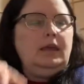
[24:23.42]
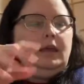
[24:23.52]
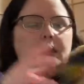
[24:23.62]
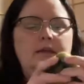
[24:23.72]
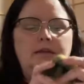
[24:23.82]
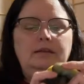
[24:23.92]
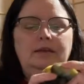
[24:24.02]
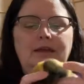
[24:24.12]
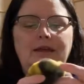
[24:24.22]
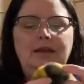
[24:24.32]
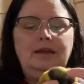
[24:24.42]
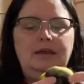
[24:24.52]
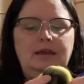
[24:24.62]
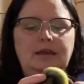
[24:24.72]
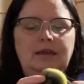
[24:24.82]
And
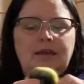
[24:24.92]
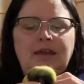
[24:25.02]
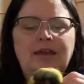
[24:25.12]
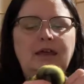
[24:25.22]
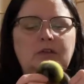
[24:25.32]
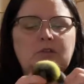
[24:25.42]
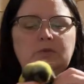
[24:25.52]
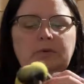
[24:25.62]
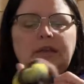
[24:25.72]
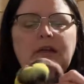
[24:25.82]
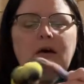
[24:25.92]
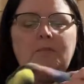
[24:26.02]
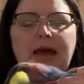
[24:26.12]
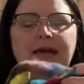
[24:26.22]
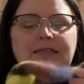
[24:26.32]
it's really
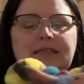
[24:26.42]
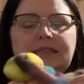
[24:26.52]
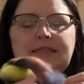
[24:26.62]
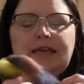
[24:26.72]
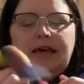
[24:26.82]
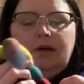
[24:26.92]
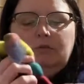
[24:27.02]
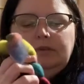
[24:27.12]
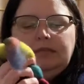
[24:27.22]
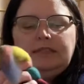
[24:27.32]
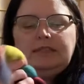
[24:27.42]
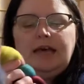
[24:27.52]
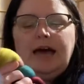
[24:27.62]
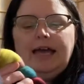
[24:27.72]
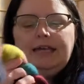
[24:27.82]
compacted down. It's
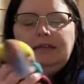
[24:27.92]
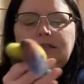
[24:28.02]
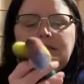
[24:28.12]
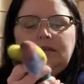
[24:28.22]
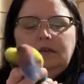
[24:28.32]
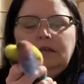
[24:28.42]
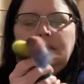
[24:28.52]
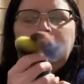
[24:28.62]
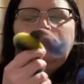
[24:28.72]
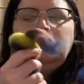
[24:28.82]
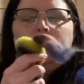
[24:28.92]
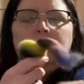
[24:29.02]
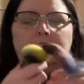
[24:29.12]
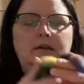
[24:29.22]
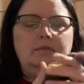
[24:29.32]
tight.
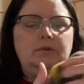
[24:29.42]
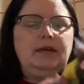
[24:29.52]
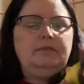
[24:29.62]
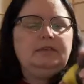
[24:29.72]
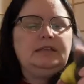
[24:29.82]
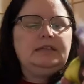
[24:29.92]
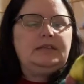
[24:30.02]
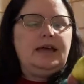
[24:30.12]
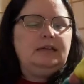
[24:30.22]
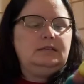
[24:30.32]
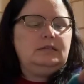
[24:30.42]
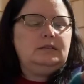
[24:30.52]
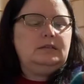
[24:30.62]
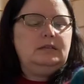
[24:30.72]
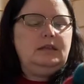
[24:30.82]
But I have to let that
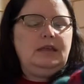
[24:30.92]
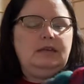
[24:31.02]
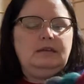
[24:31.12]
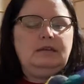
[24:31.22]
like